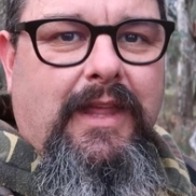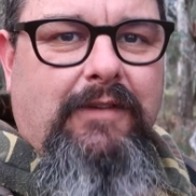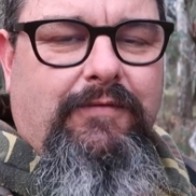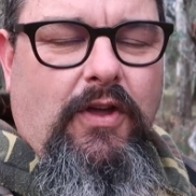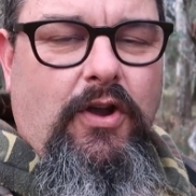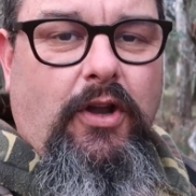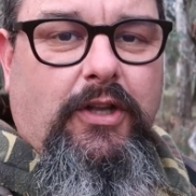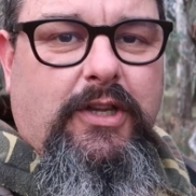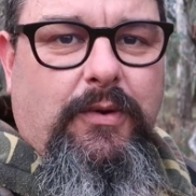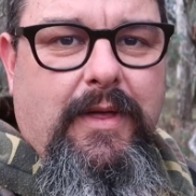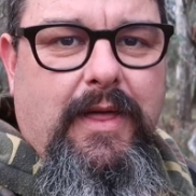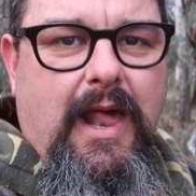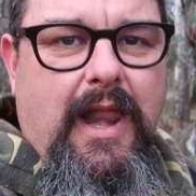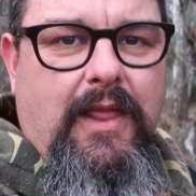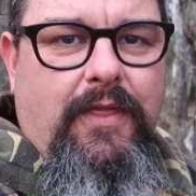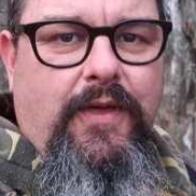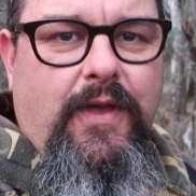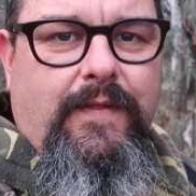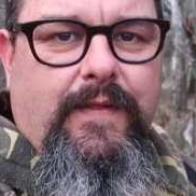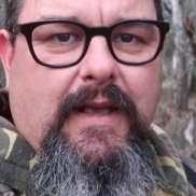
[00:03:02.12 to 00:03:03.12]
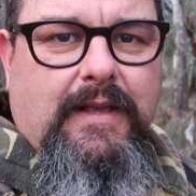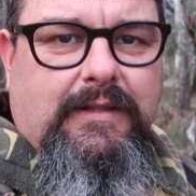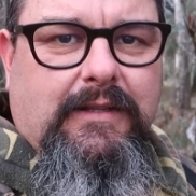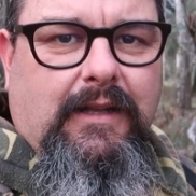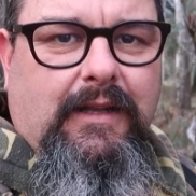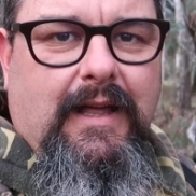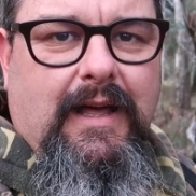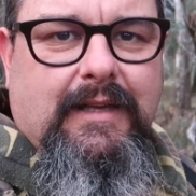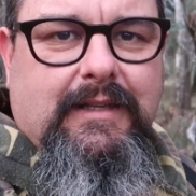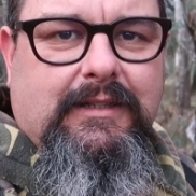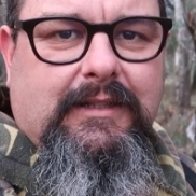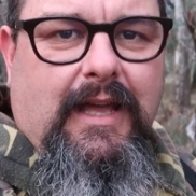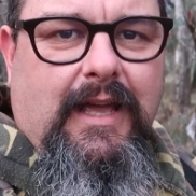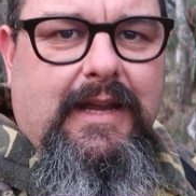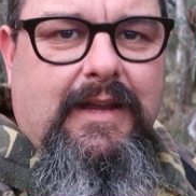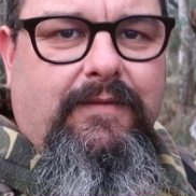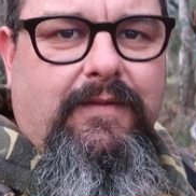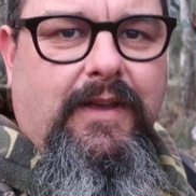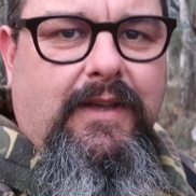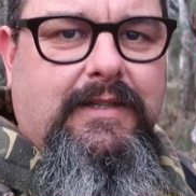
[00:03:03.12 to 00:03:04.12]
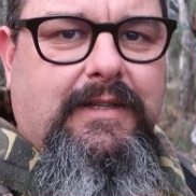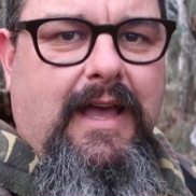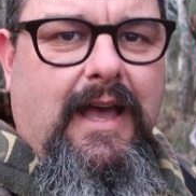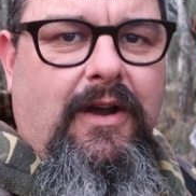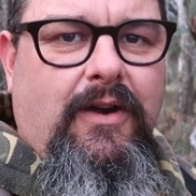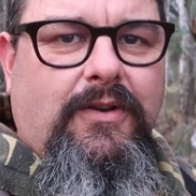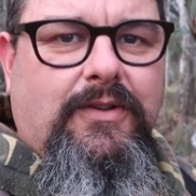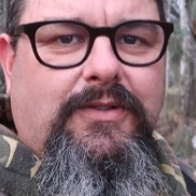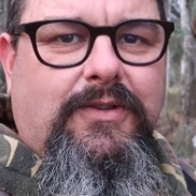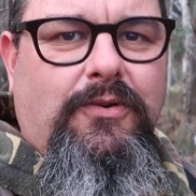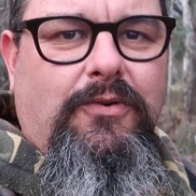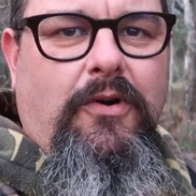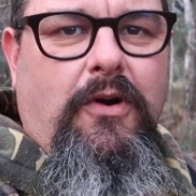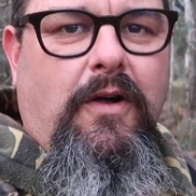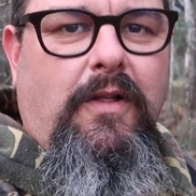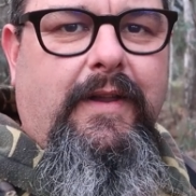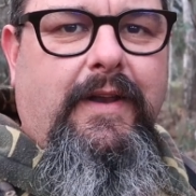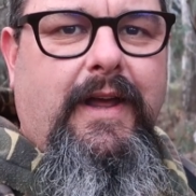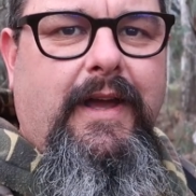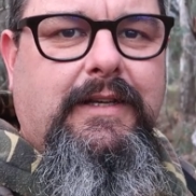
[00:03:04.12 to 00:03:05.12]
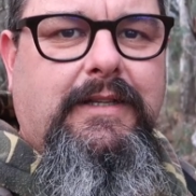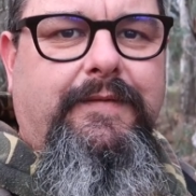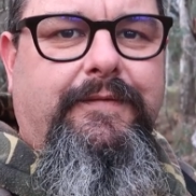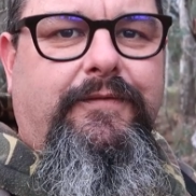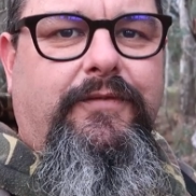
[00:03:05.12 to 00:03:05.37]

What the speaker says: If you're not doing anything, that's the last day of these current school holidays.